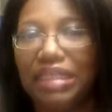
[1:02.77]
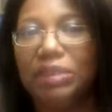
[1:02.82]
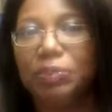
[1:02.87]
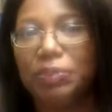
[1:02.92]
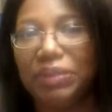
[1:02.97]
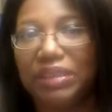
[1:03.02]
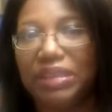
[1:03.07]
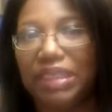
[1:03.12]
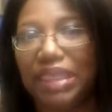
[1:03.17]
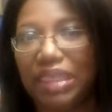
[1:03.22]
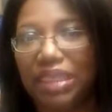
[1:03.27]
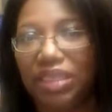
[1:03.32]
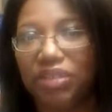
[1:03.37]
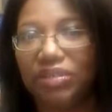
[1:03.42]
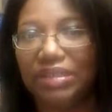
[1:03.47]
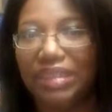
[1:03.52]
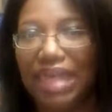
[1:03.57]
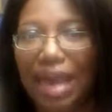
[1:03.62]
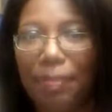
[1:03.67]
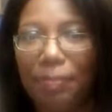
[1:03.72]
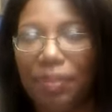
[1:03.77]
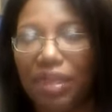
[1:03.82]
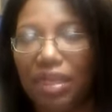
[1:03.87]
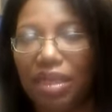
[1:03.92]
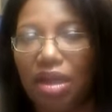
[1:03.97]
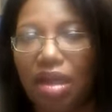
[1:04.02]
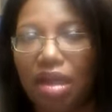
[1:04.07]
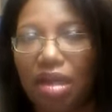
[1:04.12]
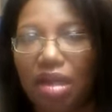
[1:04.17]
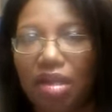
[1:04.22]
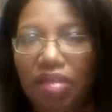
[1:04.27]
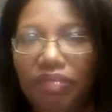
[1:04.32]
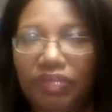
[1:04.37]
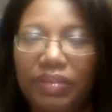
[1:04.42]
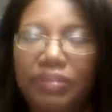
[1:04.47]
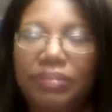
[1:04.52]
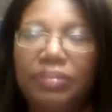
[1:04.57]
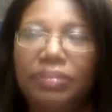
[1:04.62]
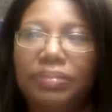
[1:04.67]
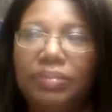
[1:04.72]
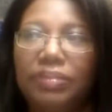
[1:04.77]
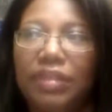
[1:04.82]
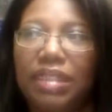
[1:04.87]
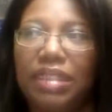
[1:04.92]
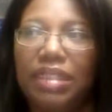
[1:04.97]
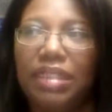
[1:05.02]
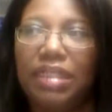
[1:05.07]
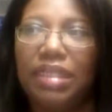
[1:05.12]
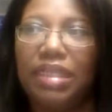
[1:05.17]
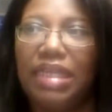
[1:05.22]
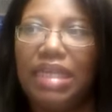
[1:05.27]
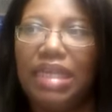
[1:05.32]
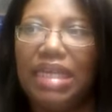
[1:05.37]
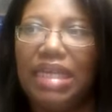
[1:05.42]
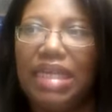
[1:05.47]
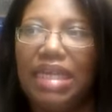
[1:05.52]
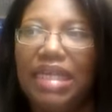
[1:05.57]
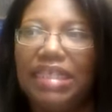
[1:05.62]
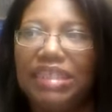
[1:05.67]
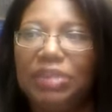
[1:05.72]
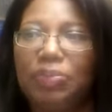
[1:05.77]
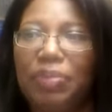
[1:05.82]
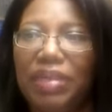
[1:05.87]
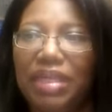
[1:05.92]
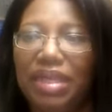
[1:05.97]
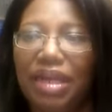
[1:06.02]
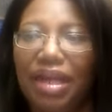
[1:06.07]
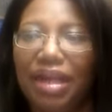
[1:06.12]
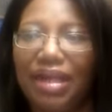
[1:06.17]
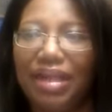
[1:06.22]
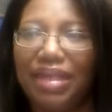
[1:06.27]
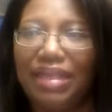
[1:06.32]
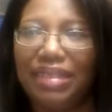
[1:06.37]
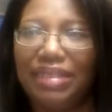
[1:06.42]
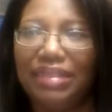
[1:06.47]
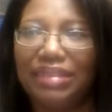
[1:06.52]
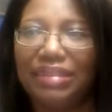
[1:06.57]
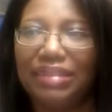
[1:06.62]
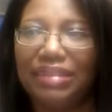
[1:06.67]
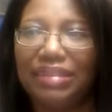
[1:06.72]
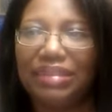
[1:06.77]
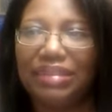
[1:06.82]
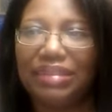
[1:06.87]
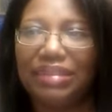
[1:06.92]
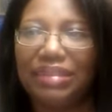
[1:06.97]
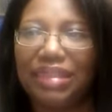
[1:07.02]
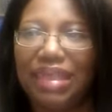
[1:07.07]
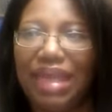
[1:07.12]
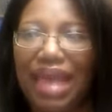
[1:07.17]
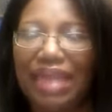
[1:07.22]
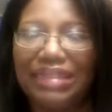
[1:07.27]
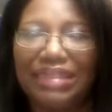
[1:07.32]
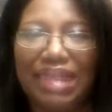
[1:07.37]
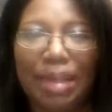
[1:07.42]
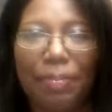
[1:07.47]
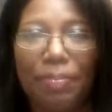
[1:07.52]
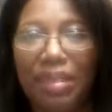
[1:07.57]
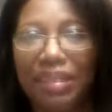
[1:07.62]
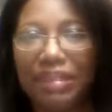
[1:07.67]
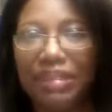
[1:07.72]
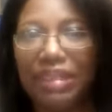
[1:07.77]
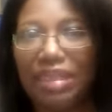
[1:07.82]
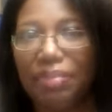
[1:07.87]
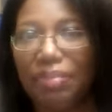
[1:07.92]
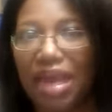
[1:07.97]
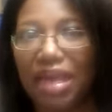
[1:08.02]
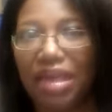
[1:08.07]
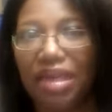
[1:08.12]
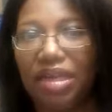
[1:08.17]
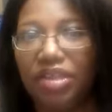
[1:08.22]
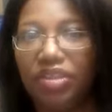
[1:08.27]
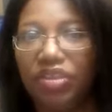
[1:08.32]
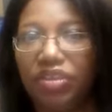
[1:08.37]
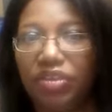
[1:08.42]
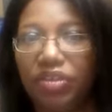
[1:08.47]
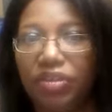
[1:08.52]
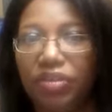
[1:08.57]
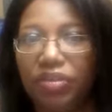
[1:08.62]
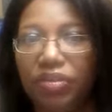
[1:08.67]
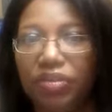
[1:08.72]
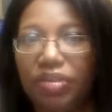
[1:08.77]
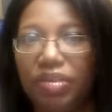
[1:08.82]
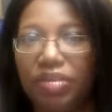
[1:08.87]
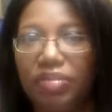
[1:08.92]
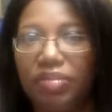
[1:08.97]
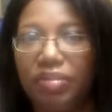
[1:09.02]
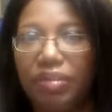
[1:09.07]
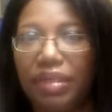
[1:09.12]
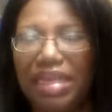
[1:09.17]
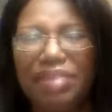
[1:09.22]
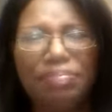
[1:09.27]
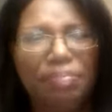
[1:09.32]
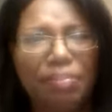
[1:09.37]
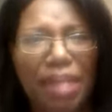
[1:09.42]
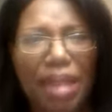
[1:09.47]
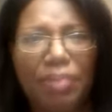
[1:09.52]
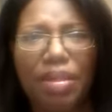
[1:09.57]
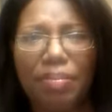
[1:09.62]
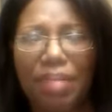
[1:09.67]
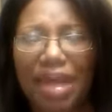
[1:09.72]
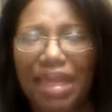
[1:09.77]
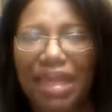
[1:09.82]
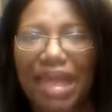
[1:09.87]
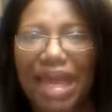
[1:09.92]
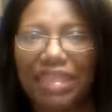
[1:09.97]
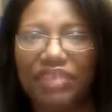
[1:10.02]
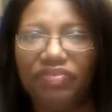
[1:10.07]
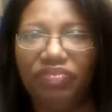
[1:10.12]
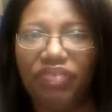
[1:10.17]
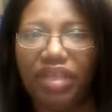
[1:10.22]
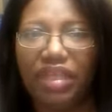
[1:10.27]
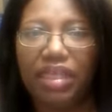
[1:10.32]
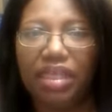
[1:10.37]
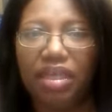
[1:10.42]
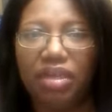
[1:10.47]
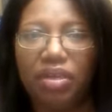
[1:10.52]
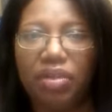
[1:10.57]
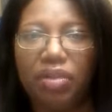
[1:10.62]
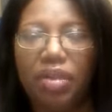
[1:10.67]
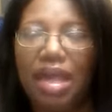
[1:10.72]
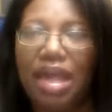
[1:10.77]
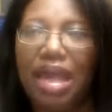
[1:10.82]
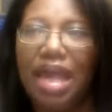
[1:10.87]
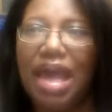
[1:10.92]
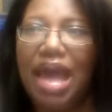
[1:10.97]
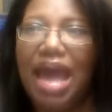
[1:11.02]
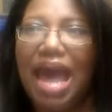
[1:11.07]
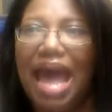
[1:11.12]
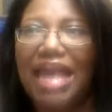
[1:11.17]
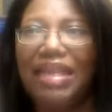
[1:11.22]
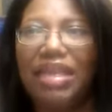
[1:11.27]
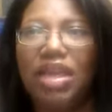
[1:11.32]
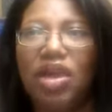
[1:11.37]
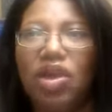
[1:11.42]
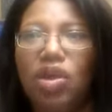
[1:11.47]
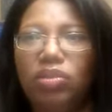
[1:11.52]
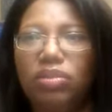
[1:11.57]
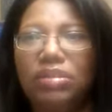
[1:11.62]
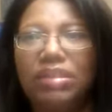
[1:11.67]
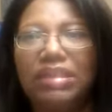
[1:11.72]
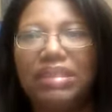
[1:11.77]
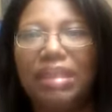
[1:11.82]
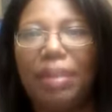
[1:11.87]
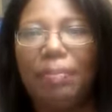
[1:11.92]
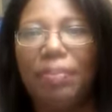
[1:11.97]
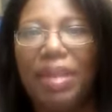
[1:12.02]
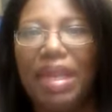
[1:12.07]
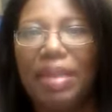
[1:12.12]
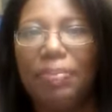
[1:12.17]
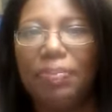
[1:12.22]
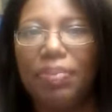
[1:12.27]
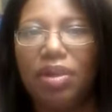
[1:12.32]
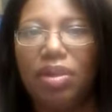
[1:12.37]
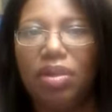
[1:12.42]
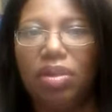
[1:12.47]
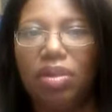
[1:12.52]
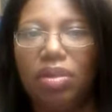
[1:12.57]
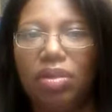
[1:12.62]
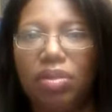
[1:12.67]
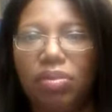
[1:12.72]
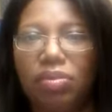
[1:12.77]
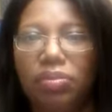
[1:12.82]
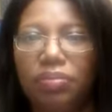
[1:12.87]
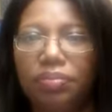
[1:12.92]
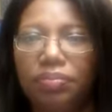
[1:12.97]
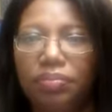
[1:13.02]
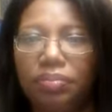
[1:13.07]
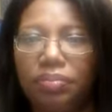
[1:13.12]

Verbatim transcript: this particular topic off is because, as I mentioned in my other, and maybe in my last video, I know some people,